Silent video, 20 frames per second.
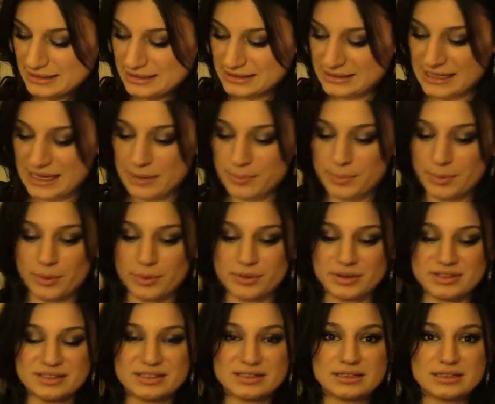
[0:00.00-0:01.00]

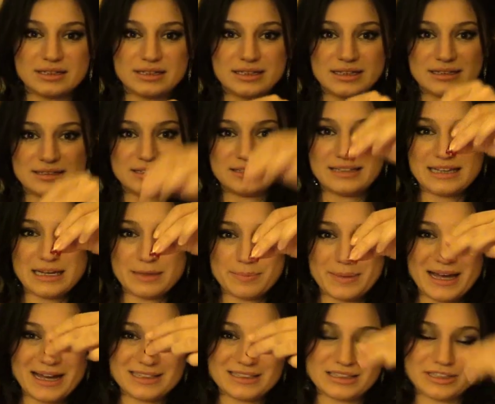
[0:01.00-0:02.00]
samples to take
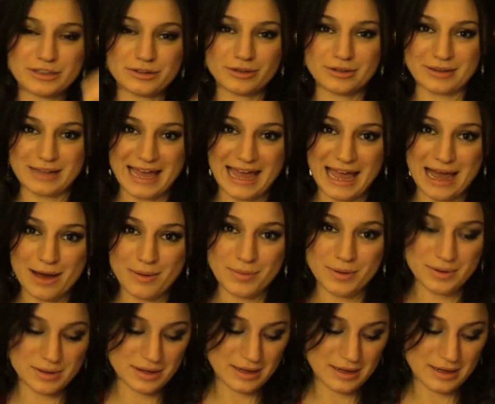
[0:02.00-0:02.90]
back to your lab,